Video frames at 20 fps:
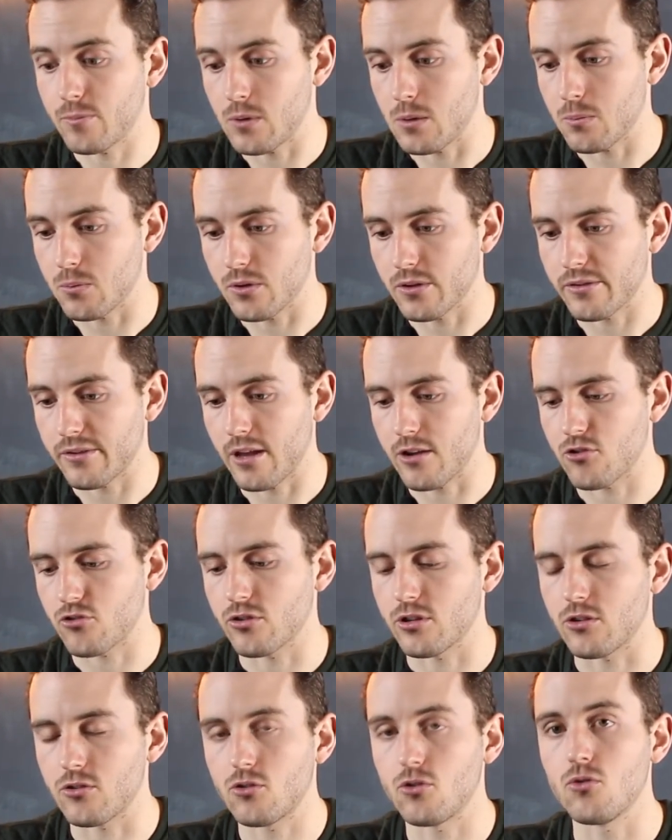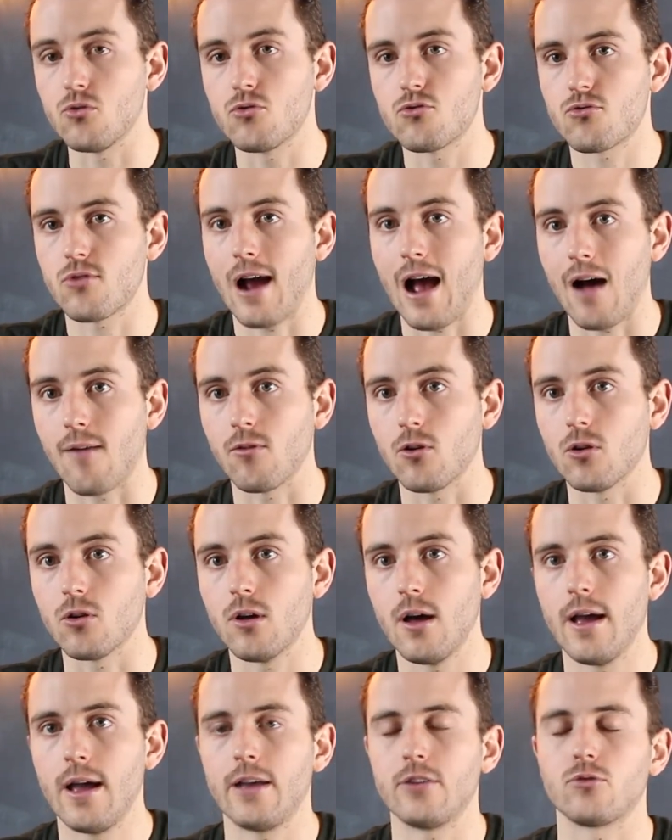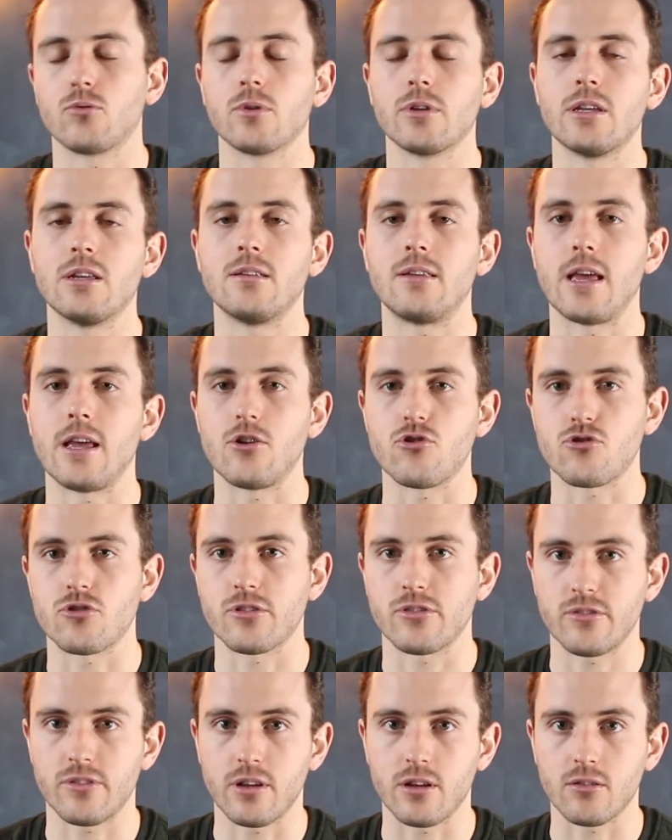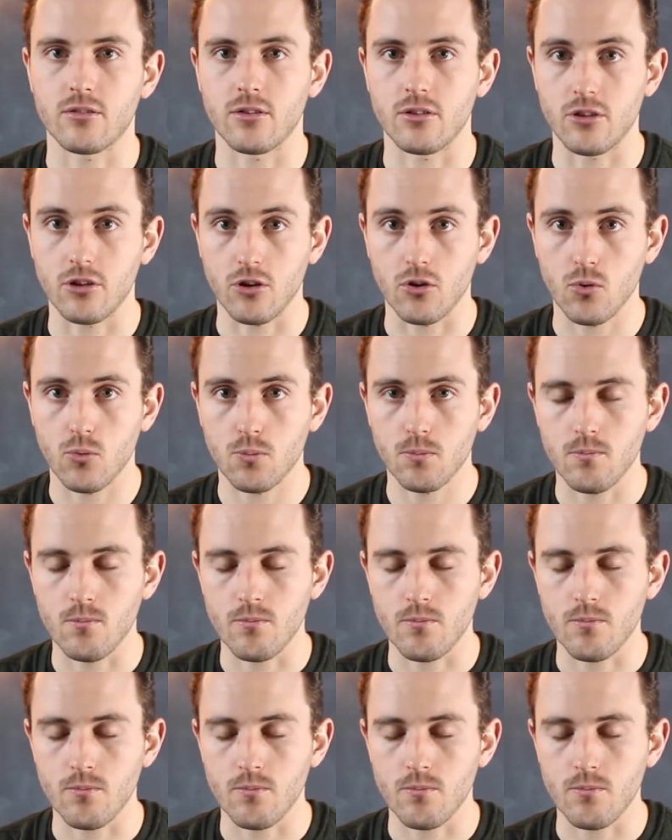people essentially to travel is a really dangerous thing to do.